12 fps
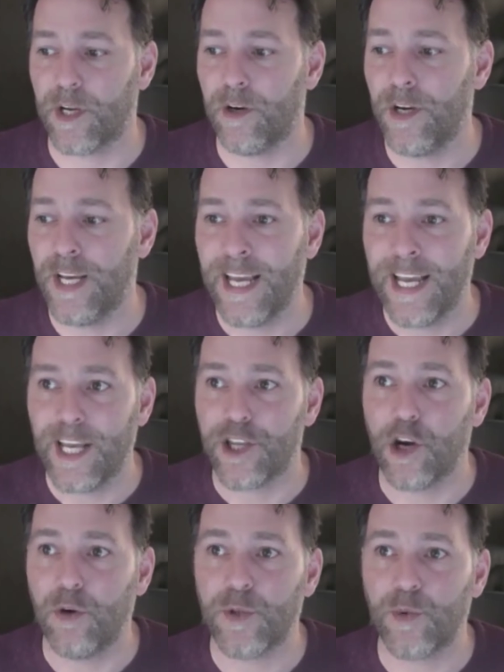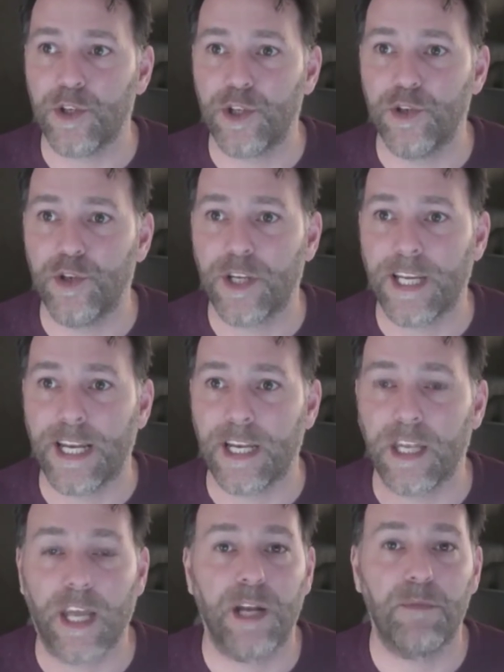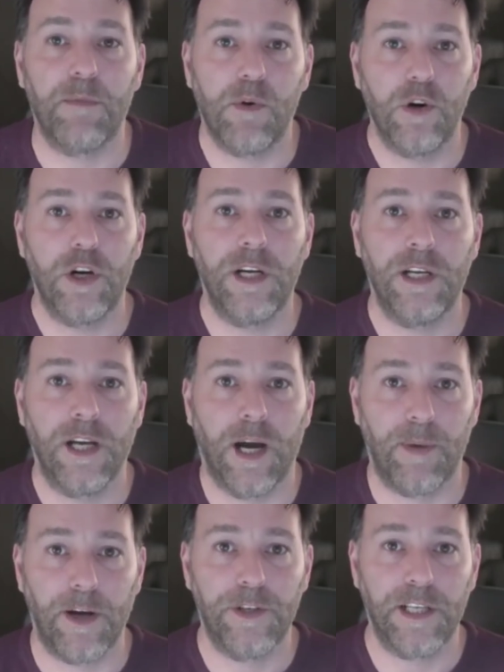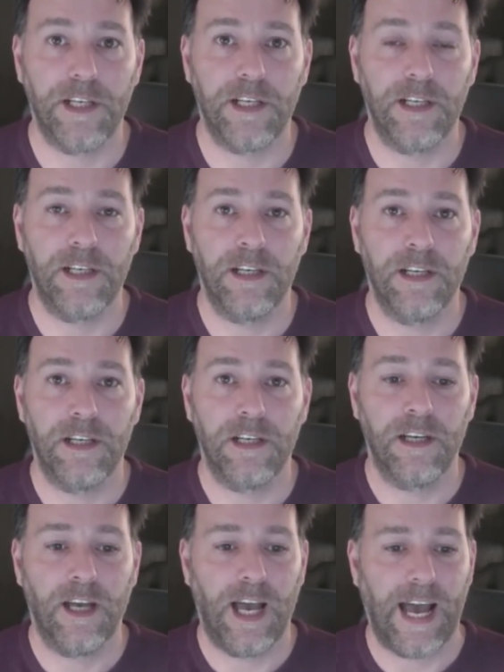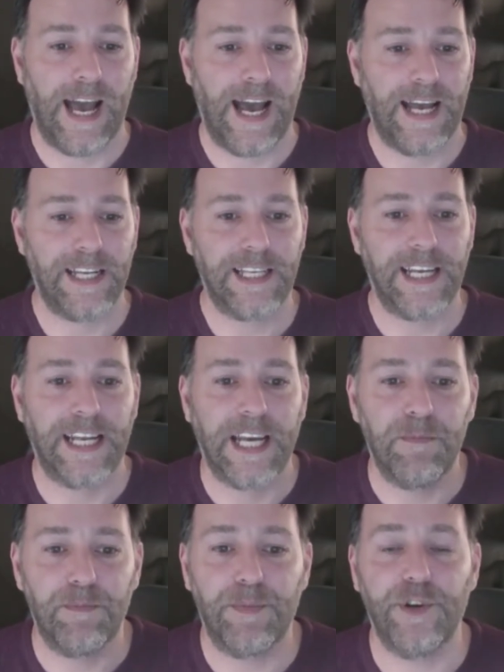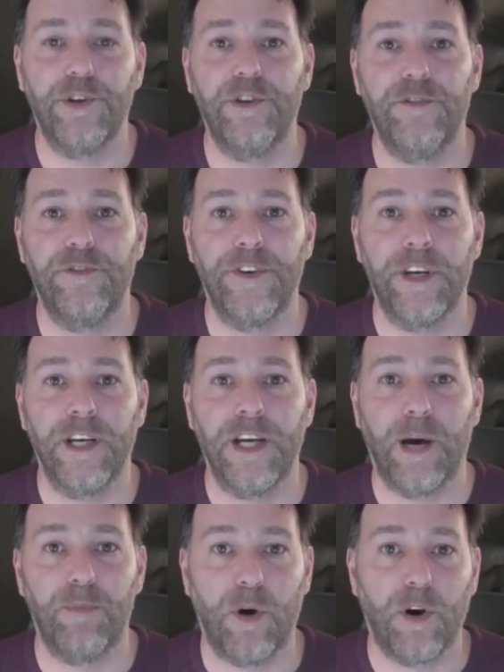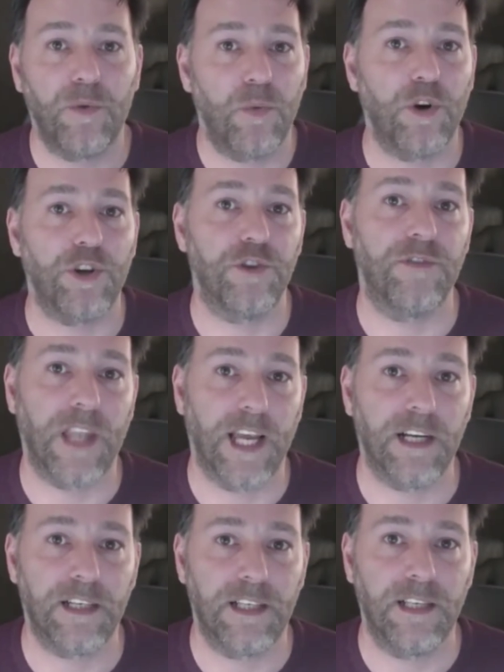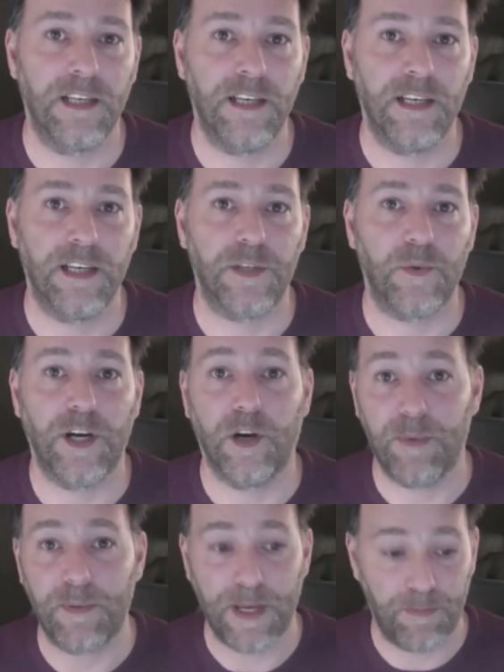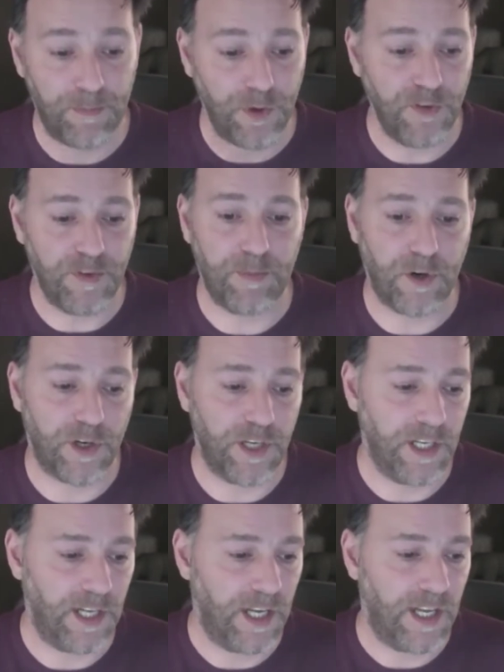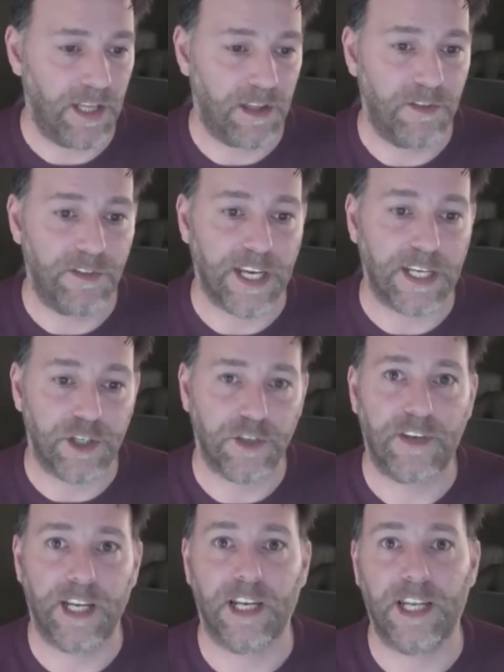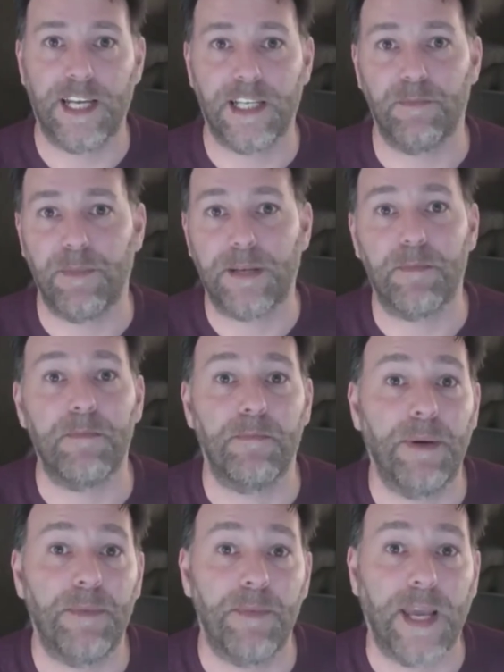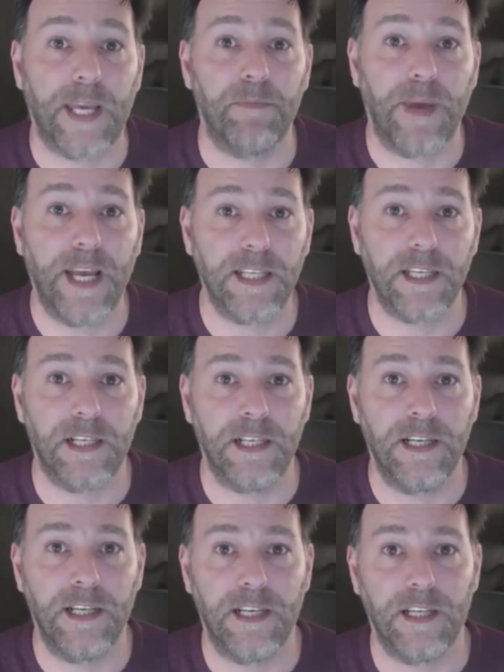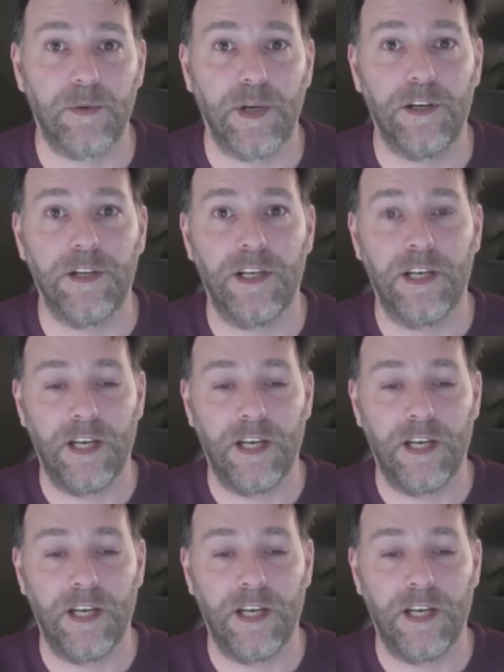well, you always want to kind of learn more about it. and kind of improve upon what you've learned as well. Maybe improve upon the things you've kind of learned and maybe make it better as well.